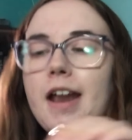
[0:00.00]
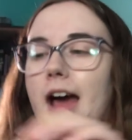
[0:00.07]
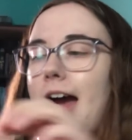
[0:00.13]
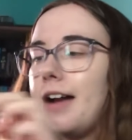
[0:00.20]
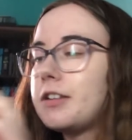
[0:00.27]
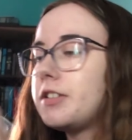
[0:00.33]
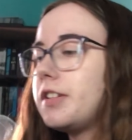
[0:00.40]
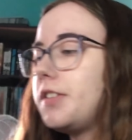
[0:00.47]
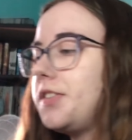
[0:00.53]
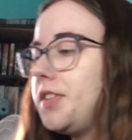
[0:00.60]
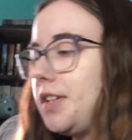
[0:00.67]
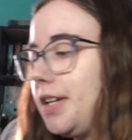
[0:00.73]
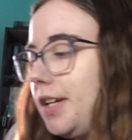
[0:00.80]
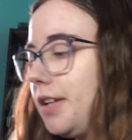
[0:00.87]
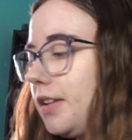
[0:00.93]
actually
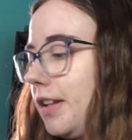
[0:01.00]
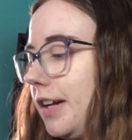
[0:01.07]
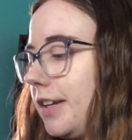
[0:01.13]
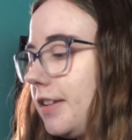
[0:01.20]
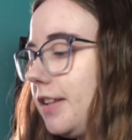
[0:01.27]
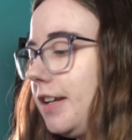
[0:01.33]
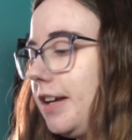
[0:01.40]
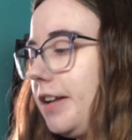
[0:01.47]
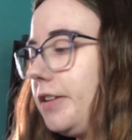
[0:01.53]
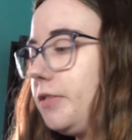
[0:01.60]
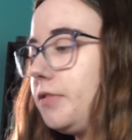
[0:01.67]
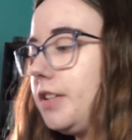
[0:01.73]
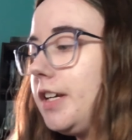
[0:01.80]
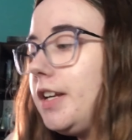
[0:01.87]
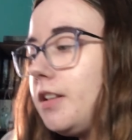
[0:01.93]
see like the
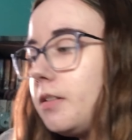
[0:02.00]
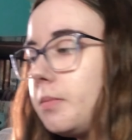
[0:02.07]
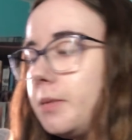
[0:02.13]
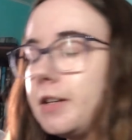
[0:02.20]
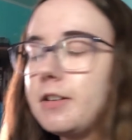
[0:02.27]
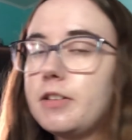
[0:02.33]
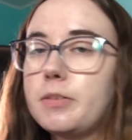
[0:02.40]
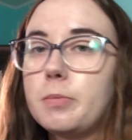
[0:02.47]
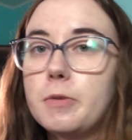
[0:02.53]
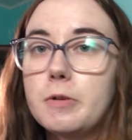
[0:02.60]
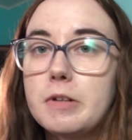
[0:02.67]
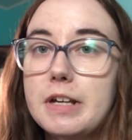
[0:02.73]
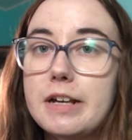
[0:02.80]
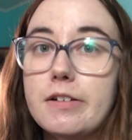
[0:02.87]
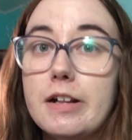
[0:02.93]
yellow tint because
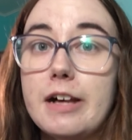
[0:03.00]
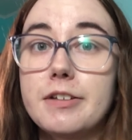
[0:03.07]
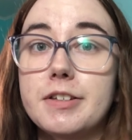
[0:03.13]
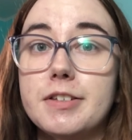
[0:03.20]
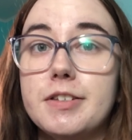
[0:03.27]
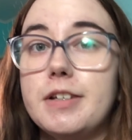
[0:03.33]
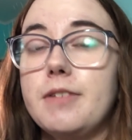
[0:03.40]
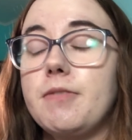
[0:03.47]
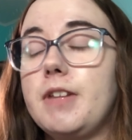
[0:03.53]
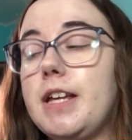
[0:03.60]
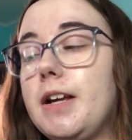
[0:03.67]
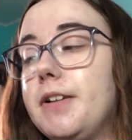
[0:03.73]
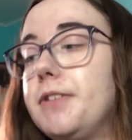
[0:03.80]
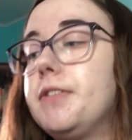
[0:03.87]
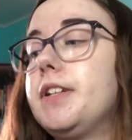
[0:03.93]
blue light glasses have the yellow